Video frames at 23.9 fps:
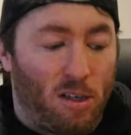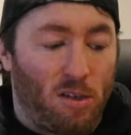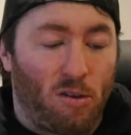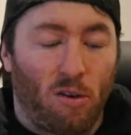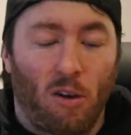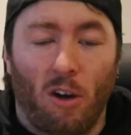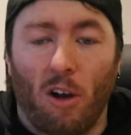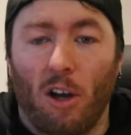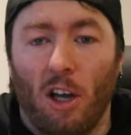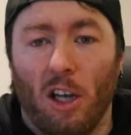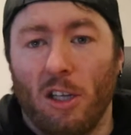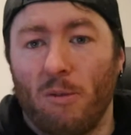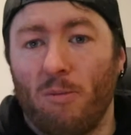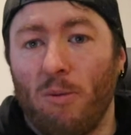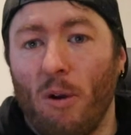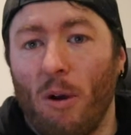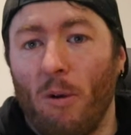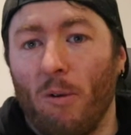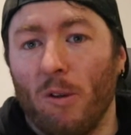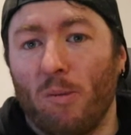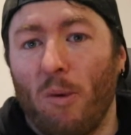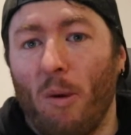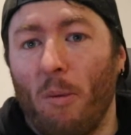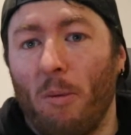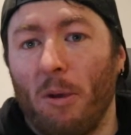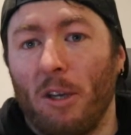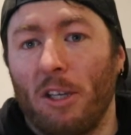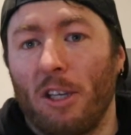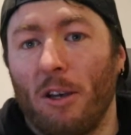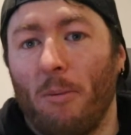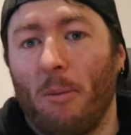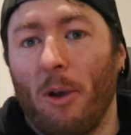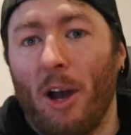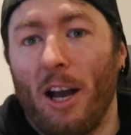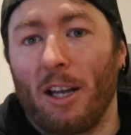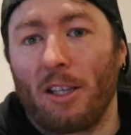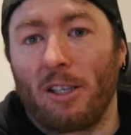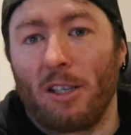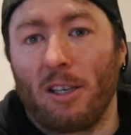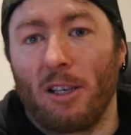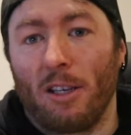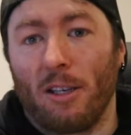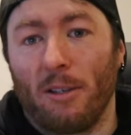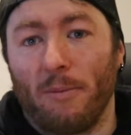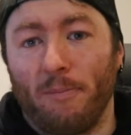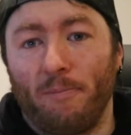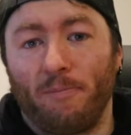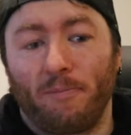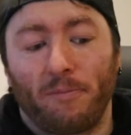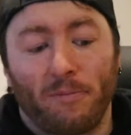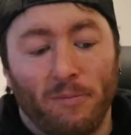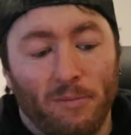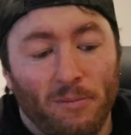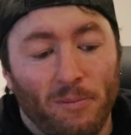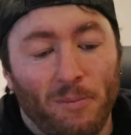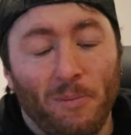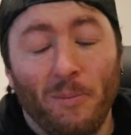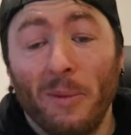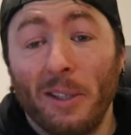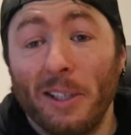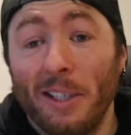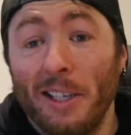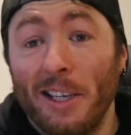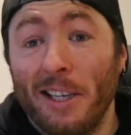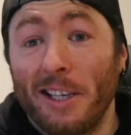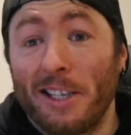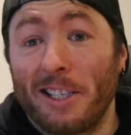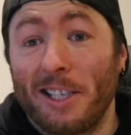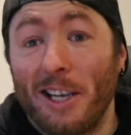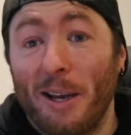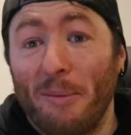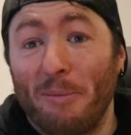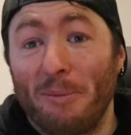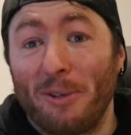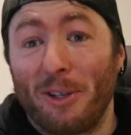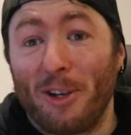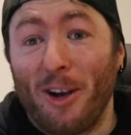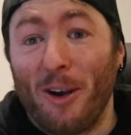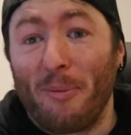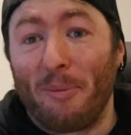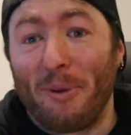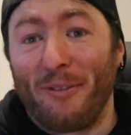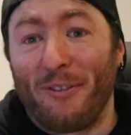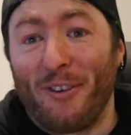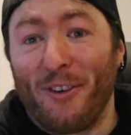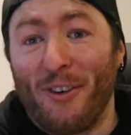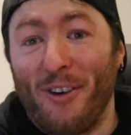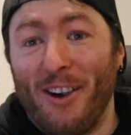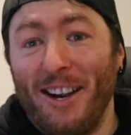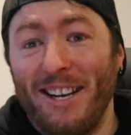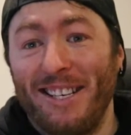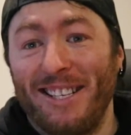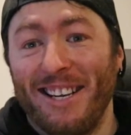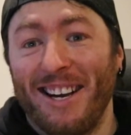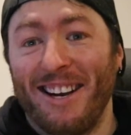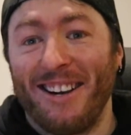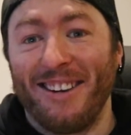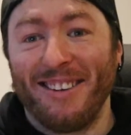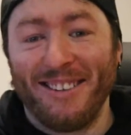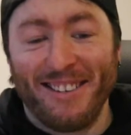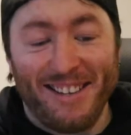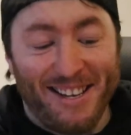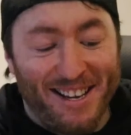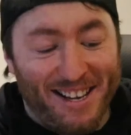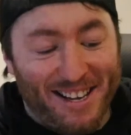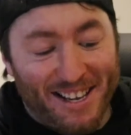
it was probably something I had to accept copying for resale.